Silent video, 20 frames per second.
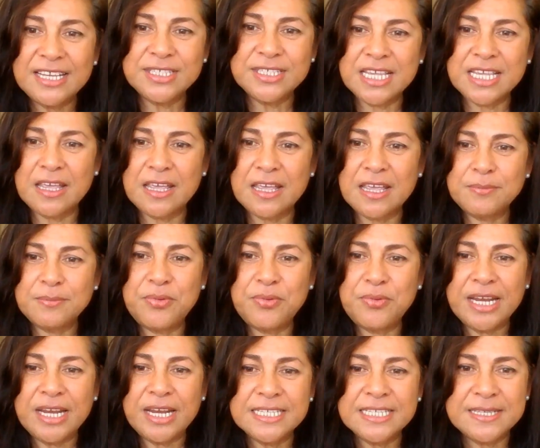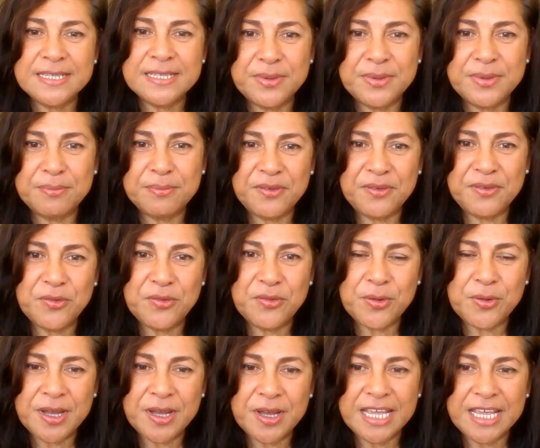just practice a bit
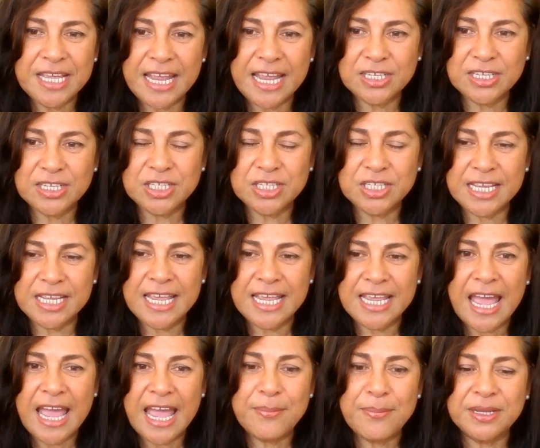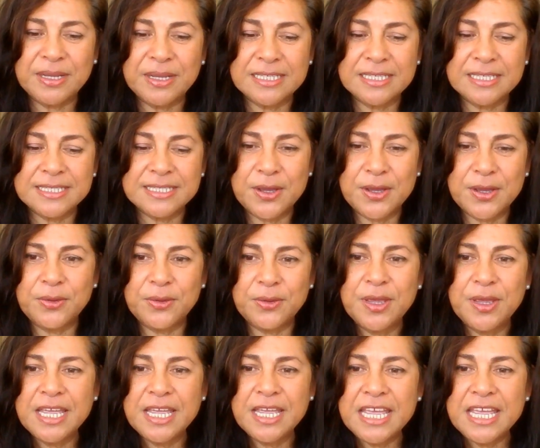before it actually happened. So
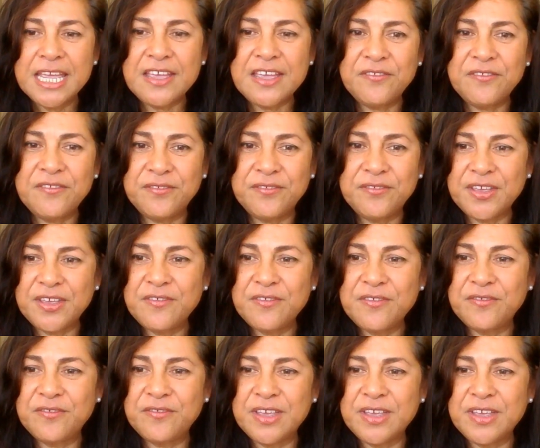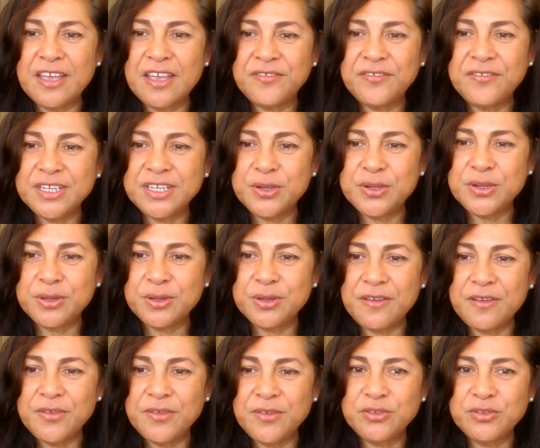if
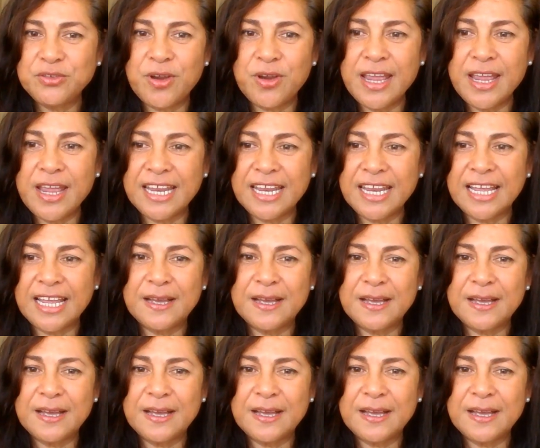you try and